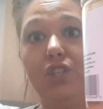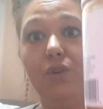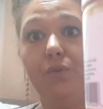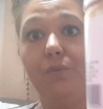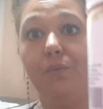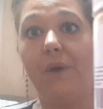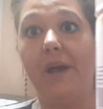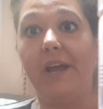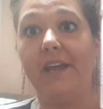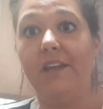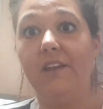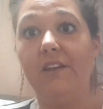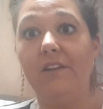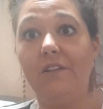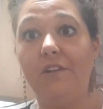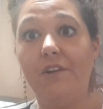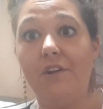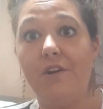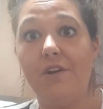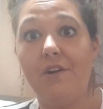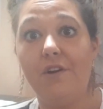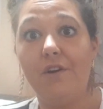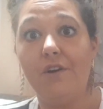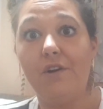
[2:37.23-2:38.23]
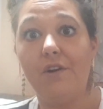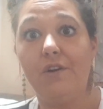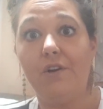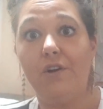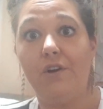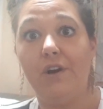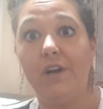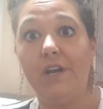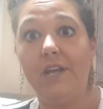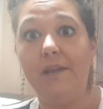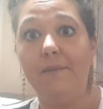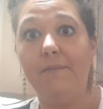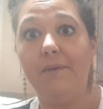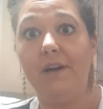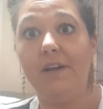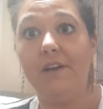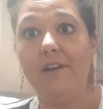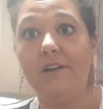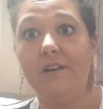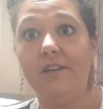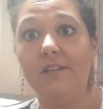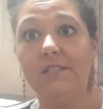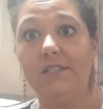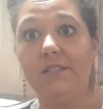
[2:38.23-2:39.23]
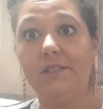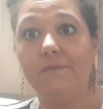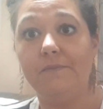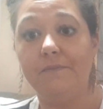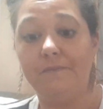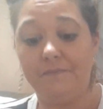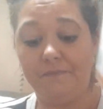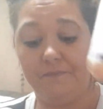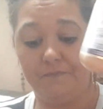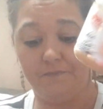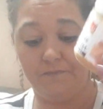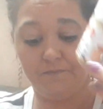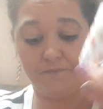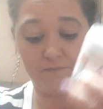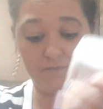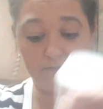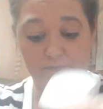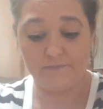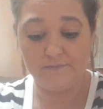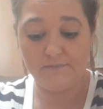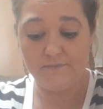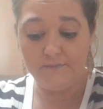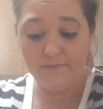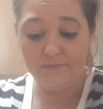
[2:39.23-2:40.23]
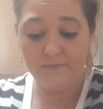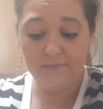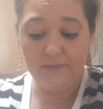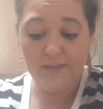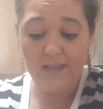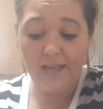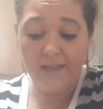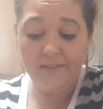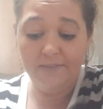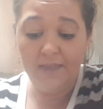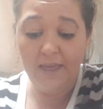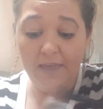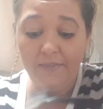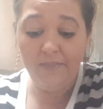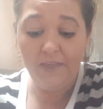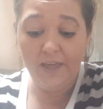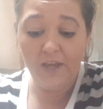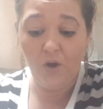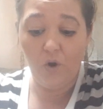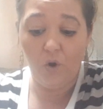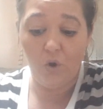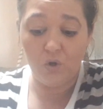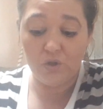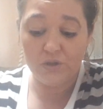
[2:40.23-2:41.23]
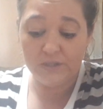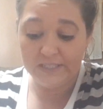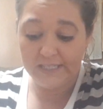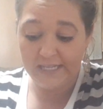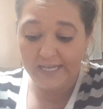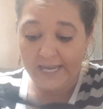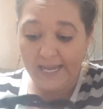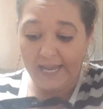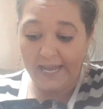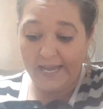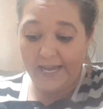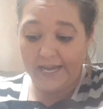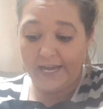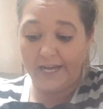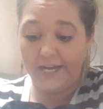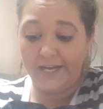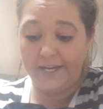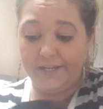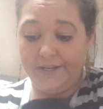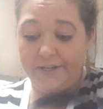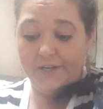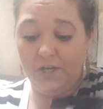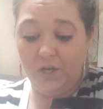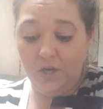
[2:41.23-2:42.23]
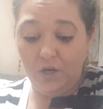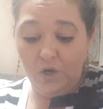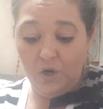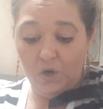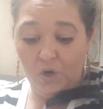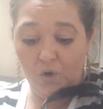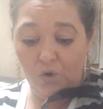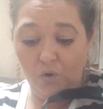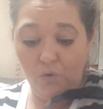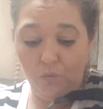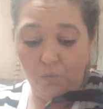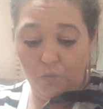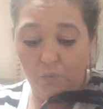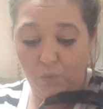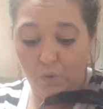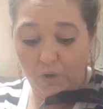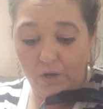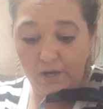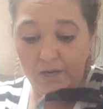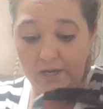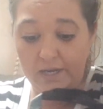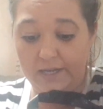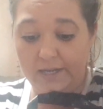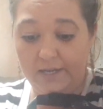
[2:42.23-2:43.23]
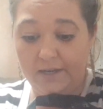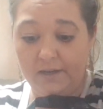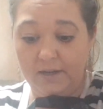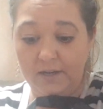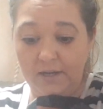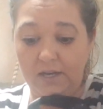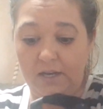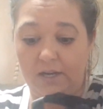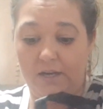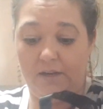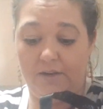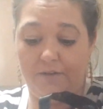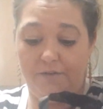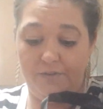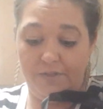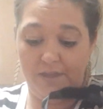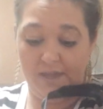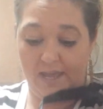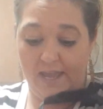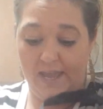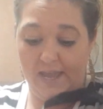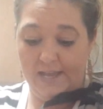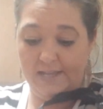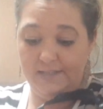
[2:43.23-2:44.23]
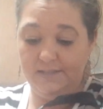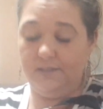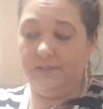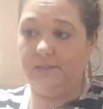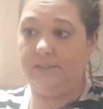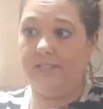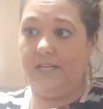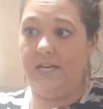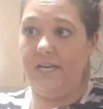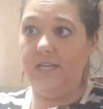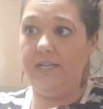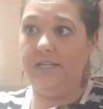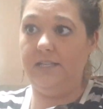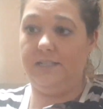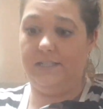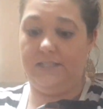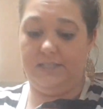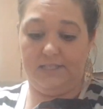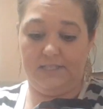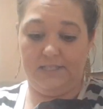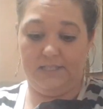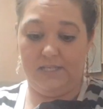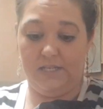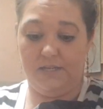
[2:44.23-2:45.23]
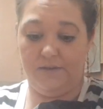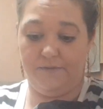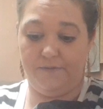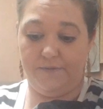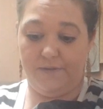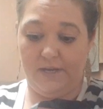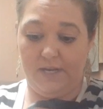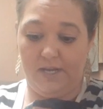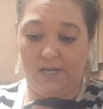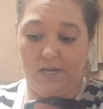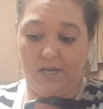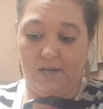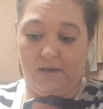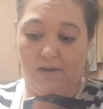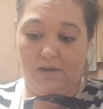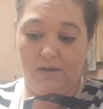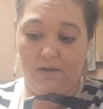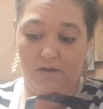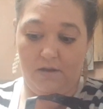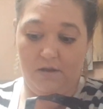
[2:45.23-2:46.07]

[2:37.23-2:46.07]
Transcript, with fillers: the regular cookie butters. And then they only had one of the hazelnut. Let's see if I can